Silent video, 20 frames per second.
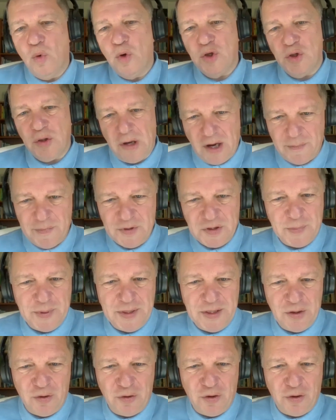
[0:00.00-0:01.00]
Would you like me
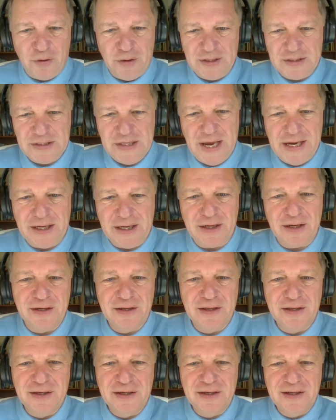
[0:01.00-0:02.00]
to be your non-exec?